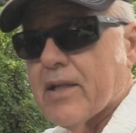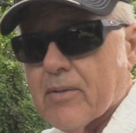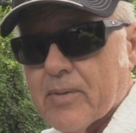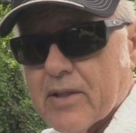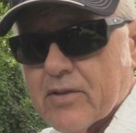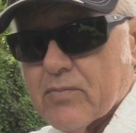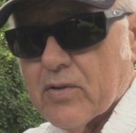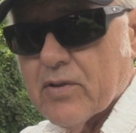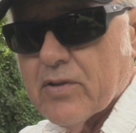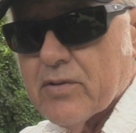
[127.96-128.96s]
now because
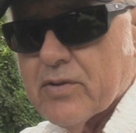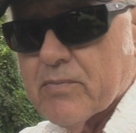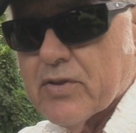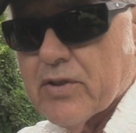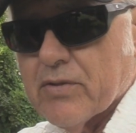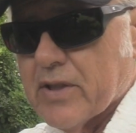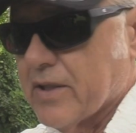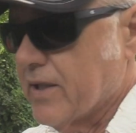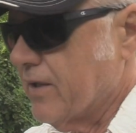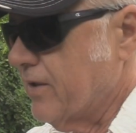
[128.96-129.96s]
we're going to do some
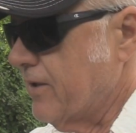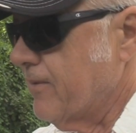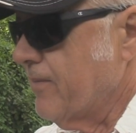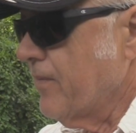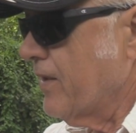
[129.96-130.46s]
shooting down here.